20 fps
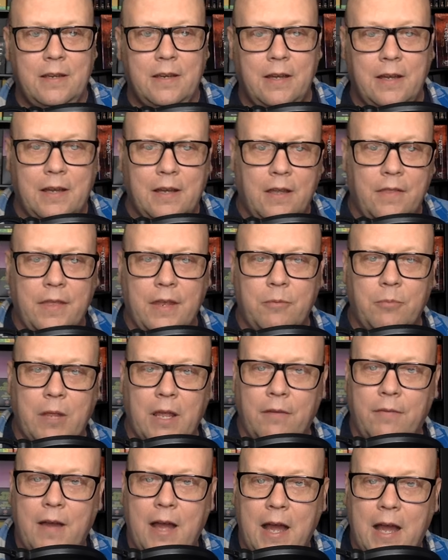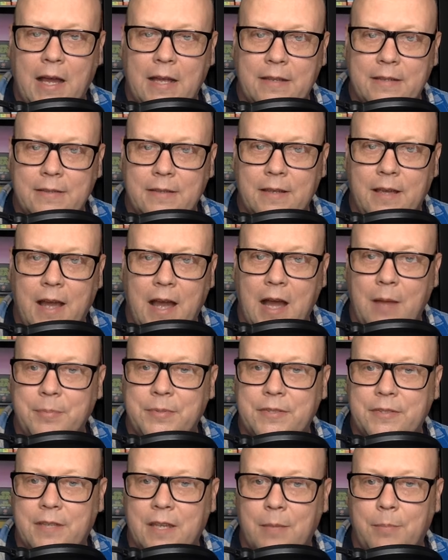Then we have Hop,
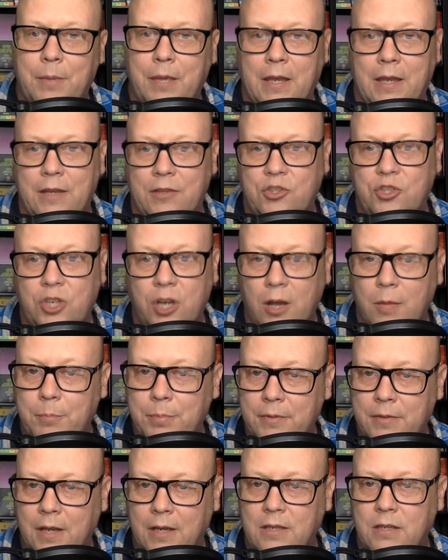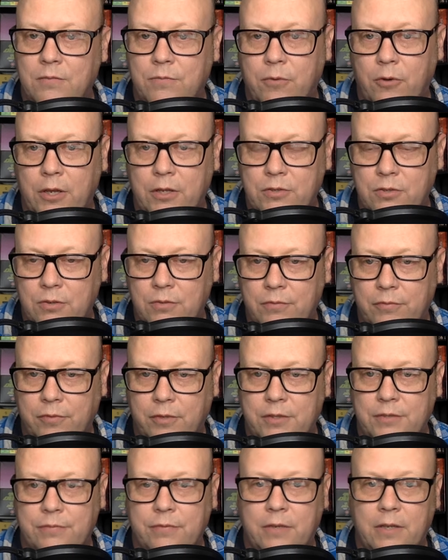Skip, and a Chump, 1942,
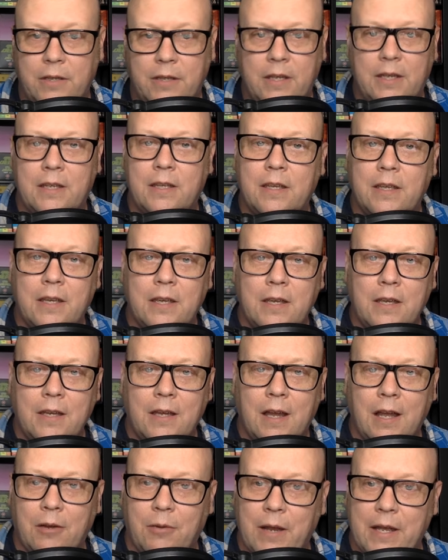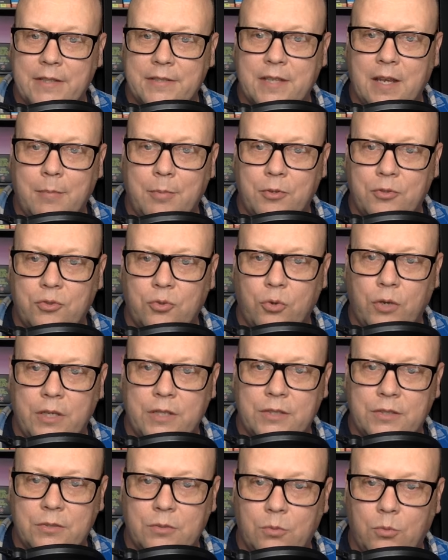Frizz Freeling, a grasshopper
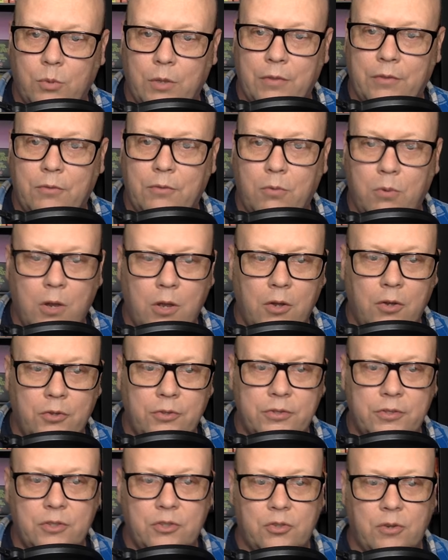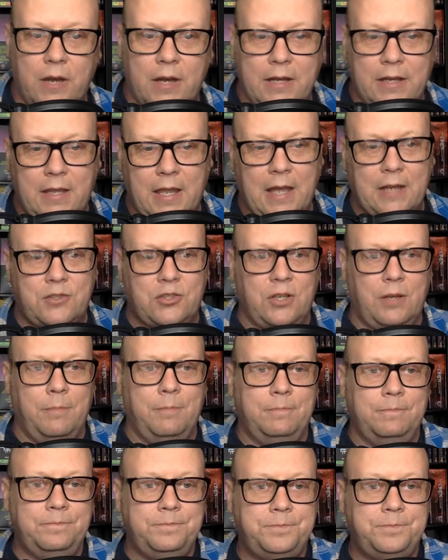toys with crows trying to catch him.